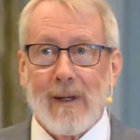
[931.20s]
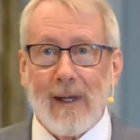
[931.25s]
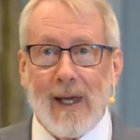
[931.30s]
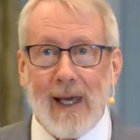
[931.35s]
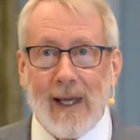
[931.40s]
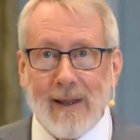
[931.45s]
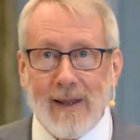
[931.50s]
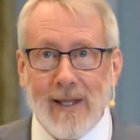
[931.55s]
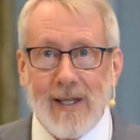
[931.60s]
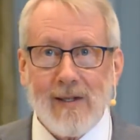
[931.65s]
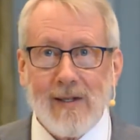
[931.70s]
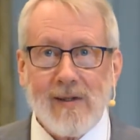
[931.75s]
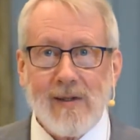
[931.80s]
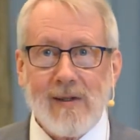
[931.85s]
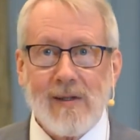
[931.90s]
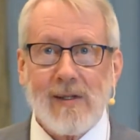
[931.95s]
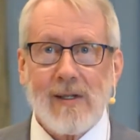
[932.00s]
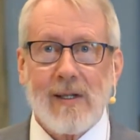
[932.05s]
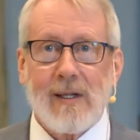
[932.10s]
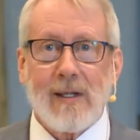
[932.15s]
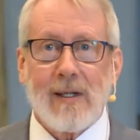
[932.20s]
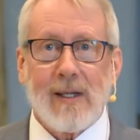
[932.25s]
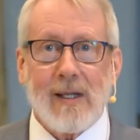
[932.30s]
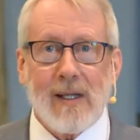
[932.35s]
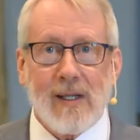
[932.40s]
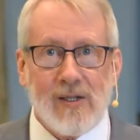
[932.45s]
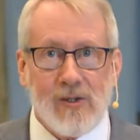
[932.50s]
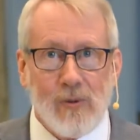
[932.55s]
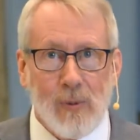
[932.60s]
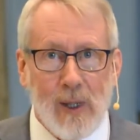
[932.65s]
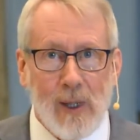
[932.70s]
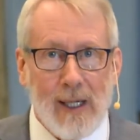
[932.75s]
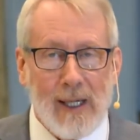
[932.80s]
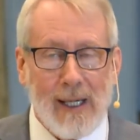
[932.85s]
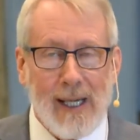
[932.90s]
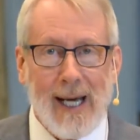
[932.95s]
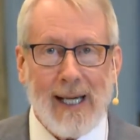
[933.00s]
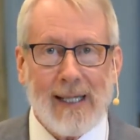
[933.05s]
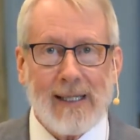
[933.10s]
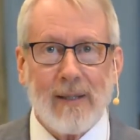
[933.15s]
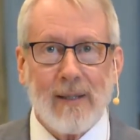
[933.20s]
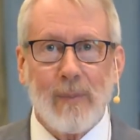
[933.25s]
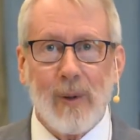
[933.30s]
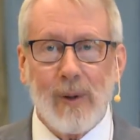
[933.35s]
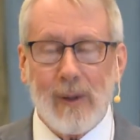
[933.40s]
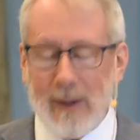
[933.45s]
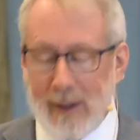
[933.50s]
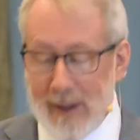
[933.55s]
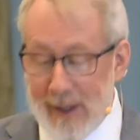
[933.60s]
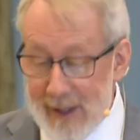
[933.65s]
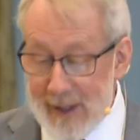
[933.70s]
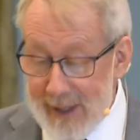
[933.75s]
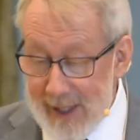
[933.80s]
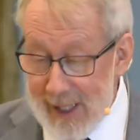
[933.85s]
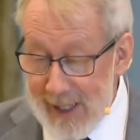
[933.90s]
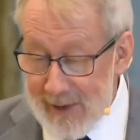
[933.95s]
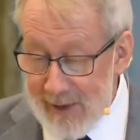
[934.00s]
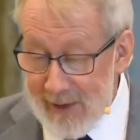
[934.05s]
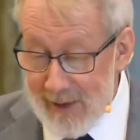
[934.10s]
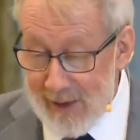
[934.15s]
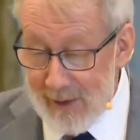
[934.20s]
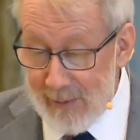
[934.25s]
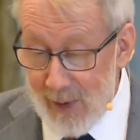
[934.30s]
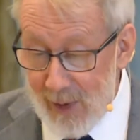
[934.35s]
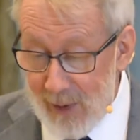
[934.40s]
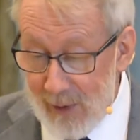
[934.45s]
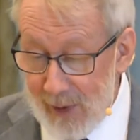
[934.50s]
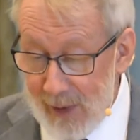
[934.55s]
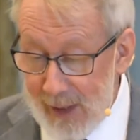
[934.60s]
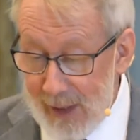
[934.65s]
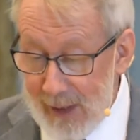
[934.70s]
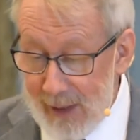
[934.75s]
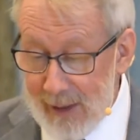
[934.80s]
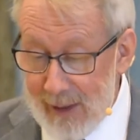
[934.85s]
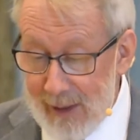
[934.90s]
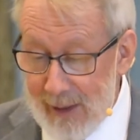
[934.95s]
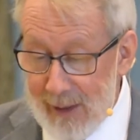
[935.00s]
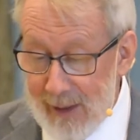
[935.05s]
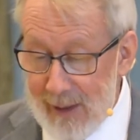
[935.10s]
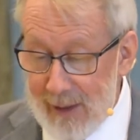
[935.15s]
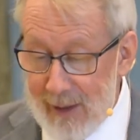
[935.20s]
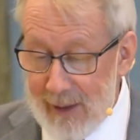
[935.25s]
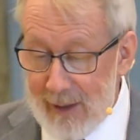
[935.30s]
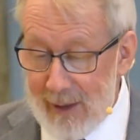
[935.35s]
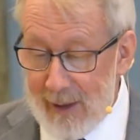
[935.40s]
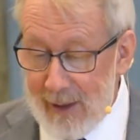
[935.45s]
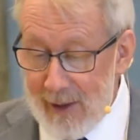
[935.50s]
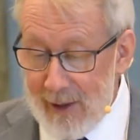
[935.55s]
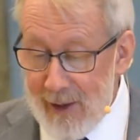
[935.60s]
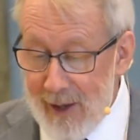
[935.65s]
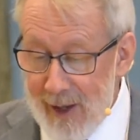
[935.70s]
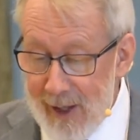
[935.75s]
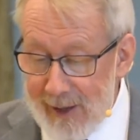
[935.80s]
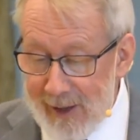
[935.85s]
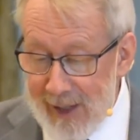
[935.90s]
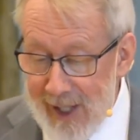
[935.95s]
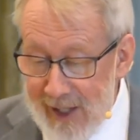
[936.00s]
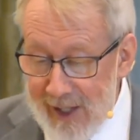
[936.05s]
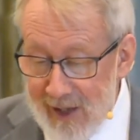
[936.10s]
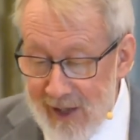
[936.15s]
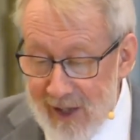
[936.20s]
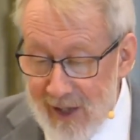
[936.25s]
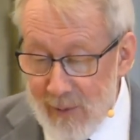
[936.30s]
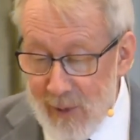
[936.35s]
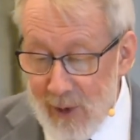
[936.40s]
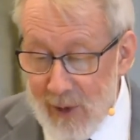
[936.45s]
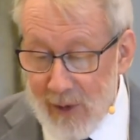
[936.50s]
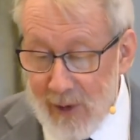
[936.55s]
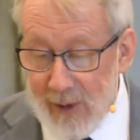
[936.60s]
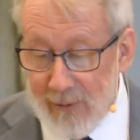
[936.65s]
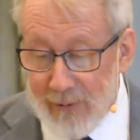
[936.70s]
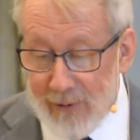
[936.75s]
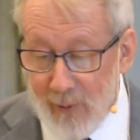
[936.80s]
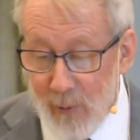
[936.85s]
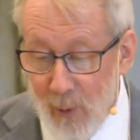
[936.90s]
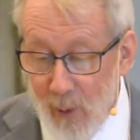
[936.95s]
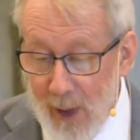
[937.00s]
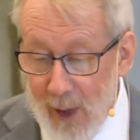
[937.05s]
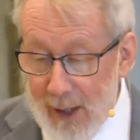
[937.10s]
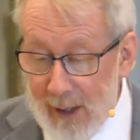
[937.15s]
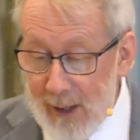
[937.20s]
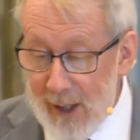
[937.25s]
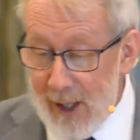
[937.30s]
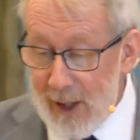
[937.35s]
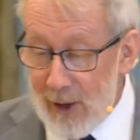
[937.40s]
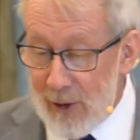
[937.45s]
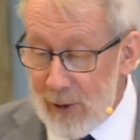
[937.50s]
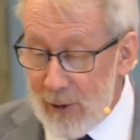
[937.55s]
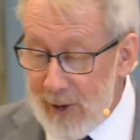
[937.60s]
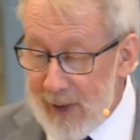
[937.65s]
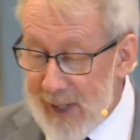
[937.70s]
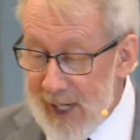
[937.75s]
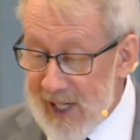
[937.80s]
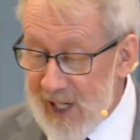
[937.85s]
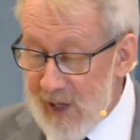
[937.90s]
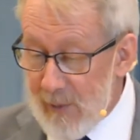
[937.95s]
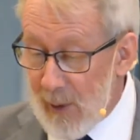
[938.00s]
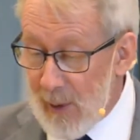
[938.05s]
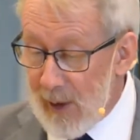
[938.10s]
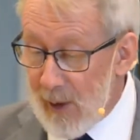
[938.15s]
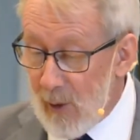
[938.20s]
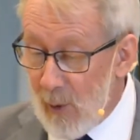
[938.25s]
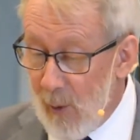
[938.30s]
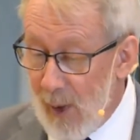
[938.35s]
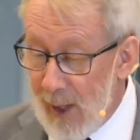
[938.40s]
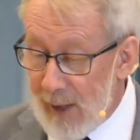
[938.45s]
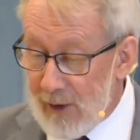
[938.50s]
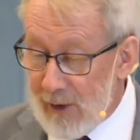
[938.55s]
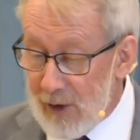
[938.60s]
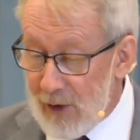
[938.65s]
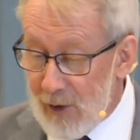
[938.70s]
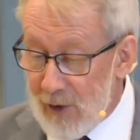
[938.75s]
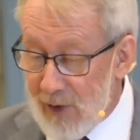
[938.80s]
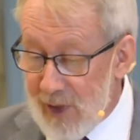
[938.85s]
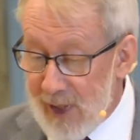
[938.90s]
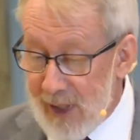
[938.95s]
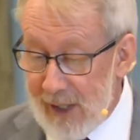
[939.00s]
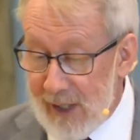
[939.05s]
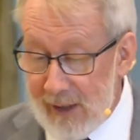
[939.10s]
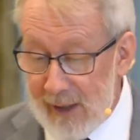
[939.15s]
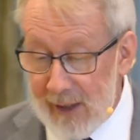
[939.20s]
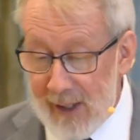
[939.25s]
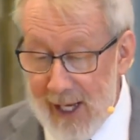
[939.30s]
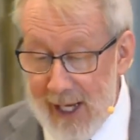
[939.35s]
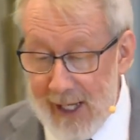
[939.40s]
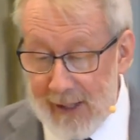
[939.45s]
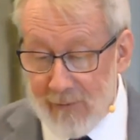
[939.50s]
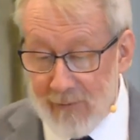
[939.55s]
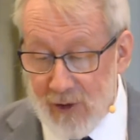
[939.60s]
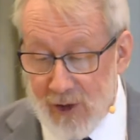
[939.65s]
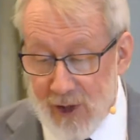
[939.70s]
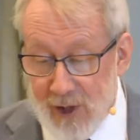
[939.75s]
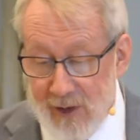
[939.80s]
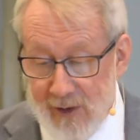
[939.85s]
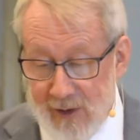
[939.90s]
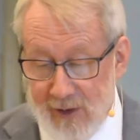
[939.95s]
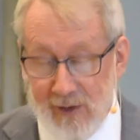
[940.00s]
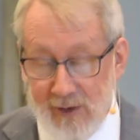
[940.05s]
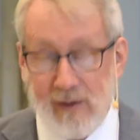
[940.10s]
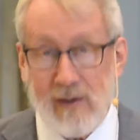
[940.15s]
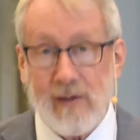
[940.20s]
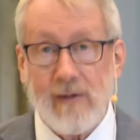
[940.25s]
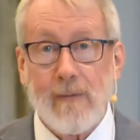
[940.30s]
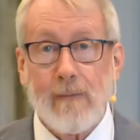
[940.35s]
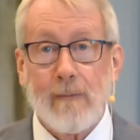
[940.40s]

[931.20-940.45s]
And this is reliable testimony. Not testimony from one who desperately wanted to see an alive Jesus.